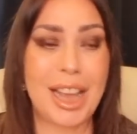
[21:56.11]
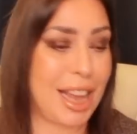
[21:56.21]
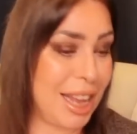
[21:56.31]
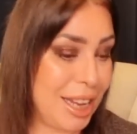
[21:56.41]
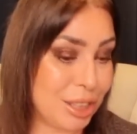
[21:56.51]

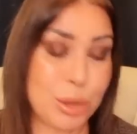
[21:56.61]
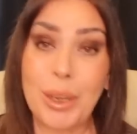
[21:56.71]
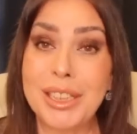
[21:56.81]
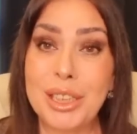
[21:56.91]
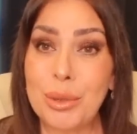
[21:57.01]

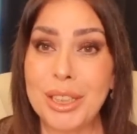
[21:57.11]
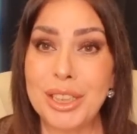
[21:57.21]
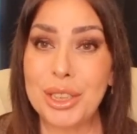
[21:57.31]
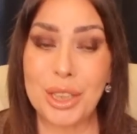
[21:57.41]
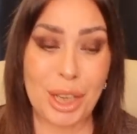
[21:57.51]

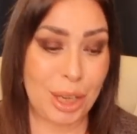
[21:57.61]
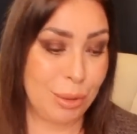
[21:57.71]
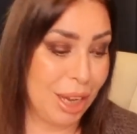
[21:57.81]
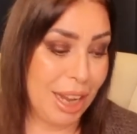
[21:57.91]
2022,